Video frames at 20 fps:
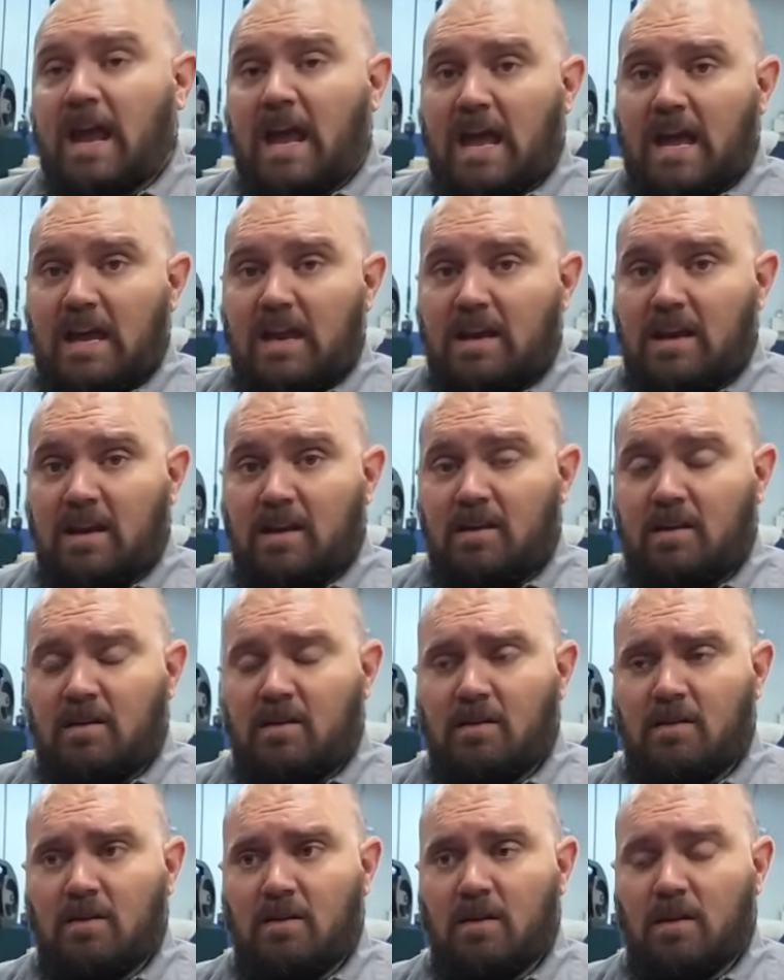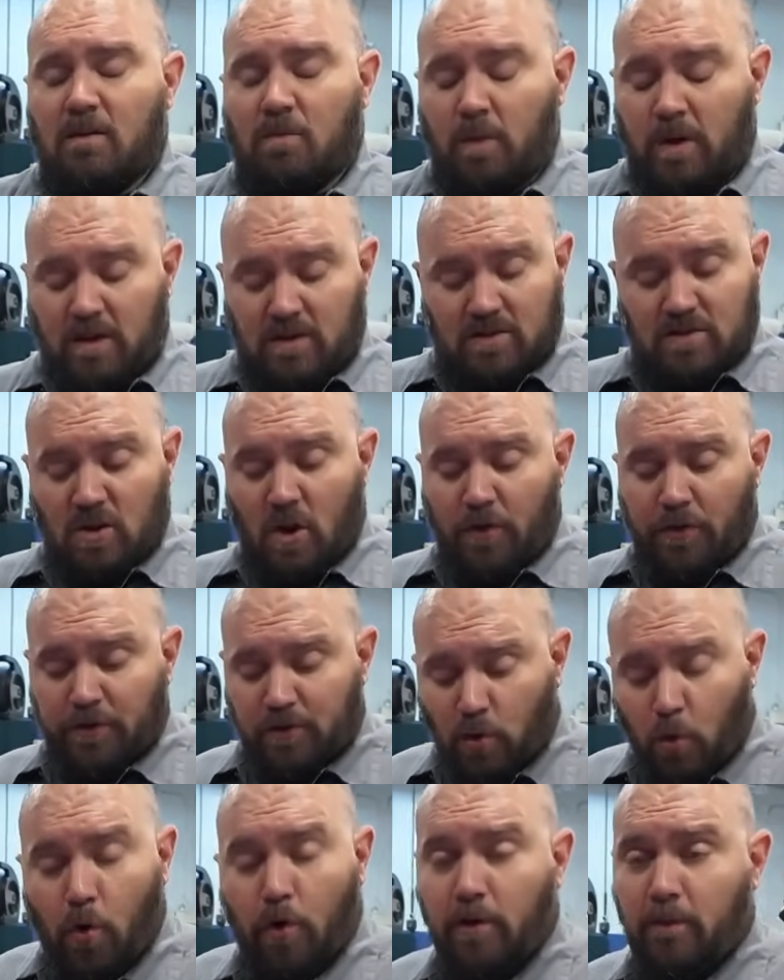ahead and we installed the
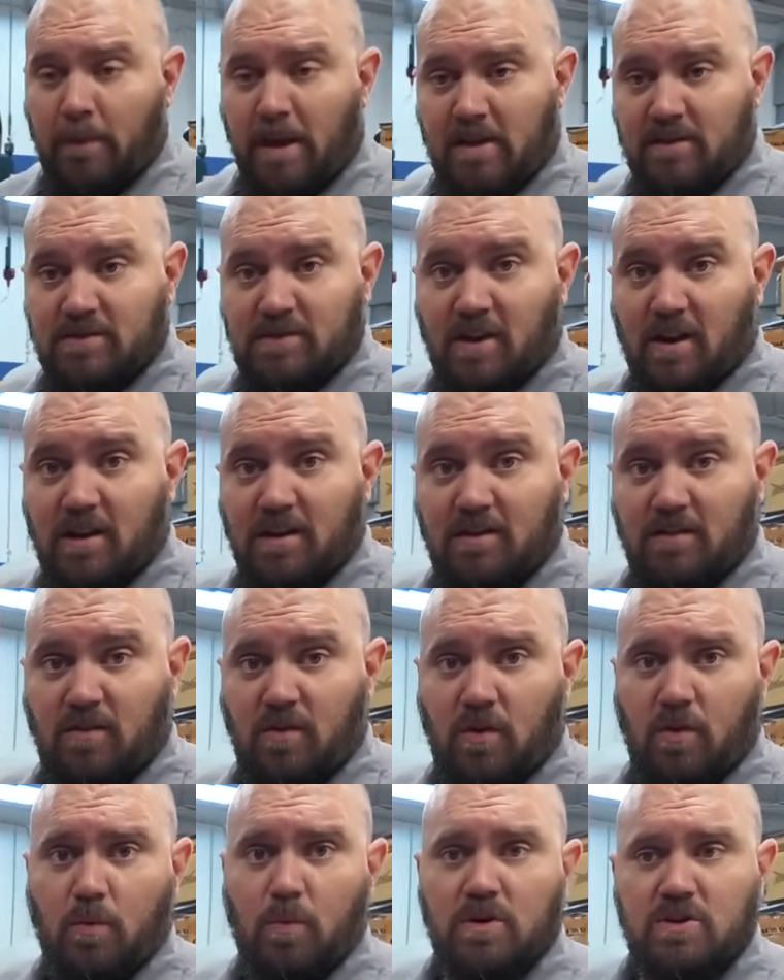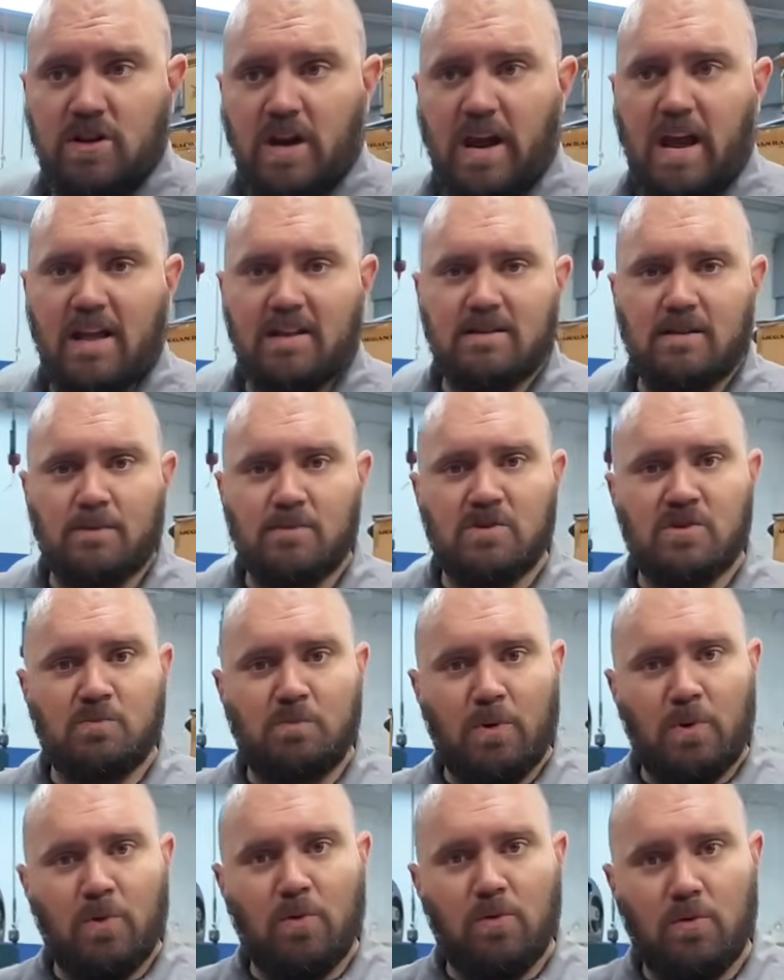torque mounts on it too, which I had some
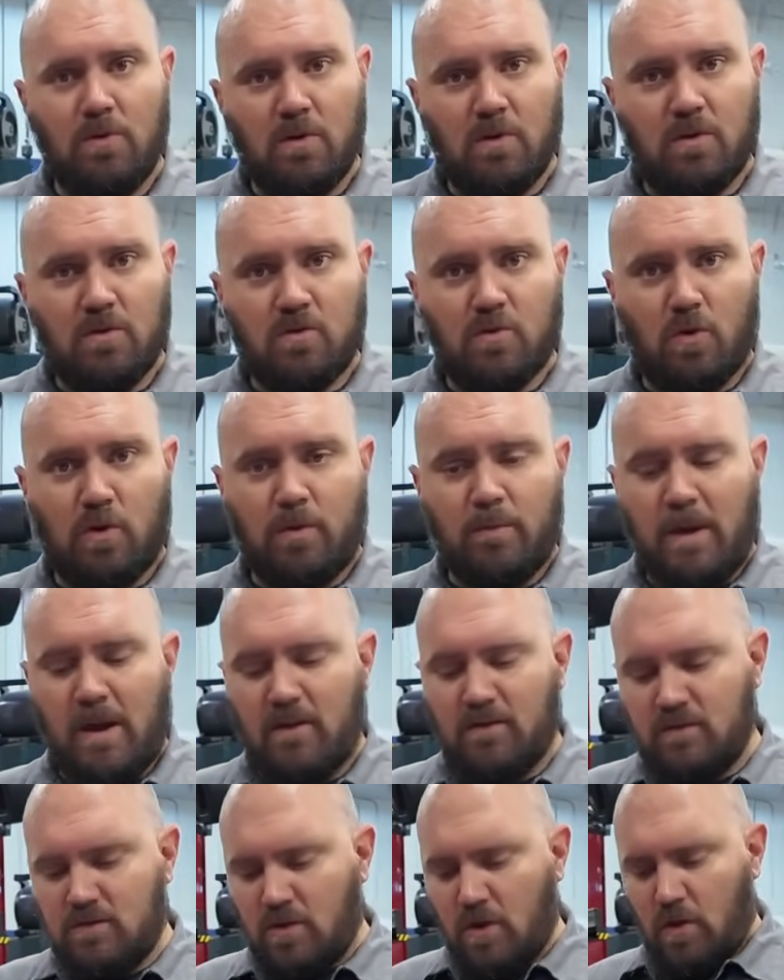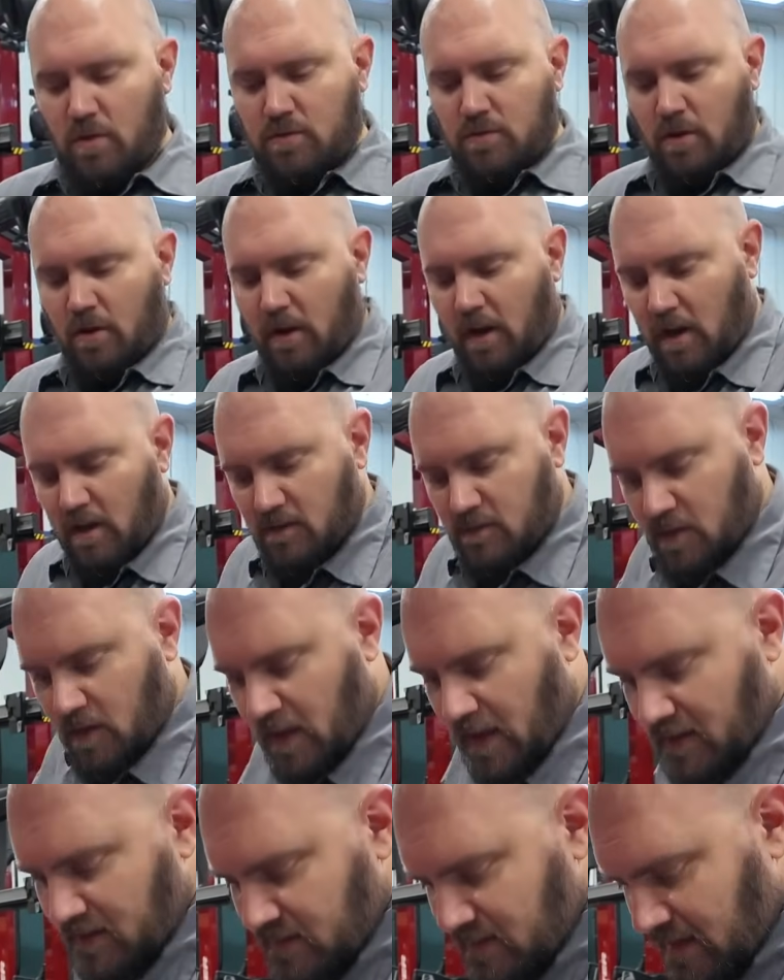spoon torque mounts. Those are in, so
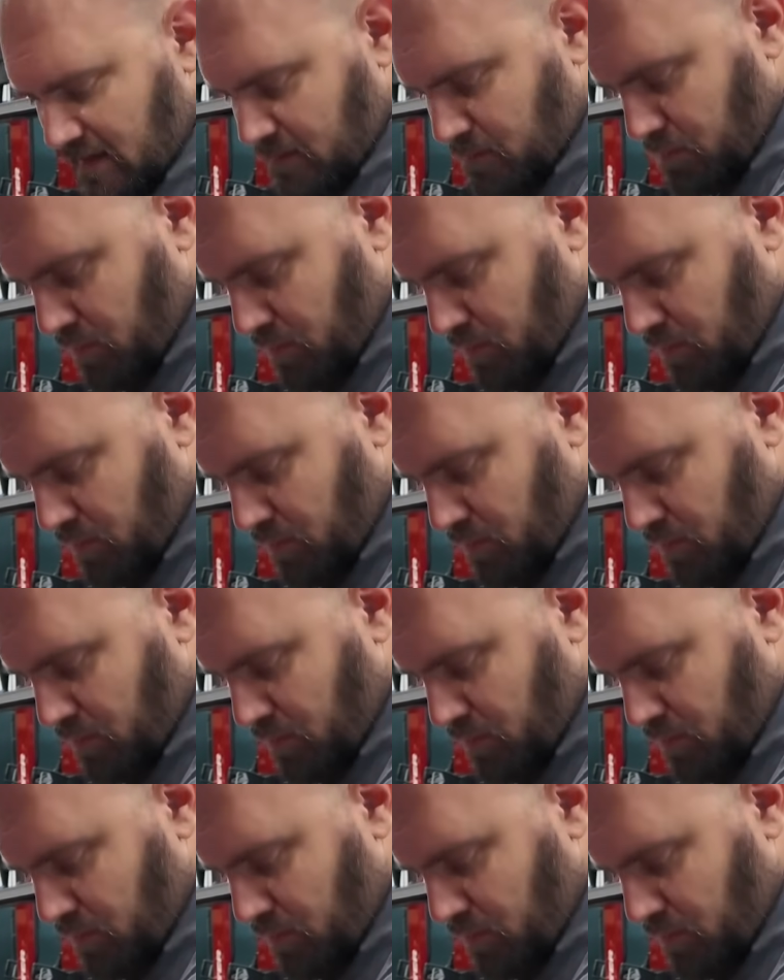that's this